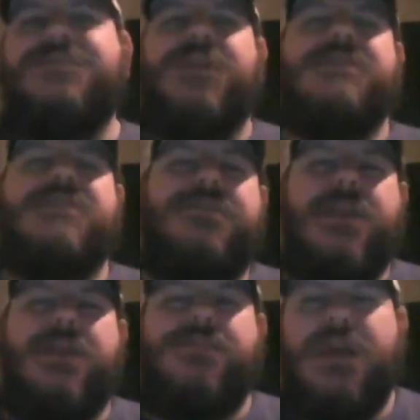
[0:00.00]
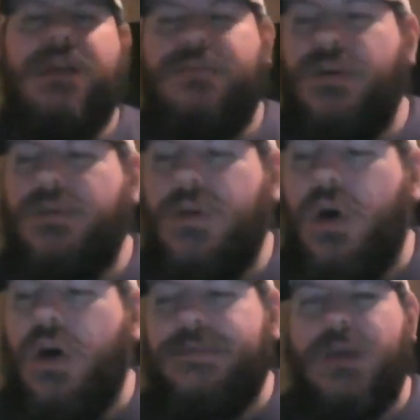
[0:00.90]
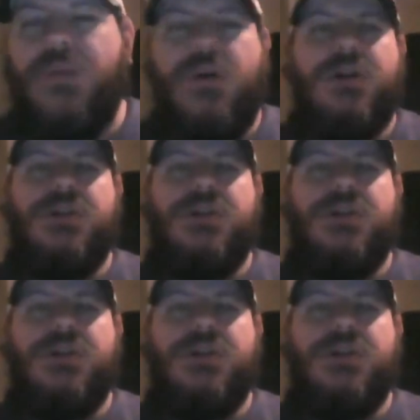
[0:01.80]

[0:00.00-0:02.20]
players can play in the Pro Bowl. Or if they want to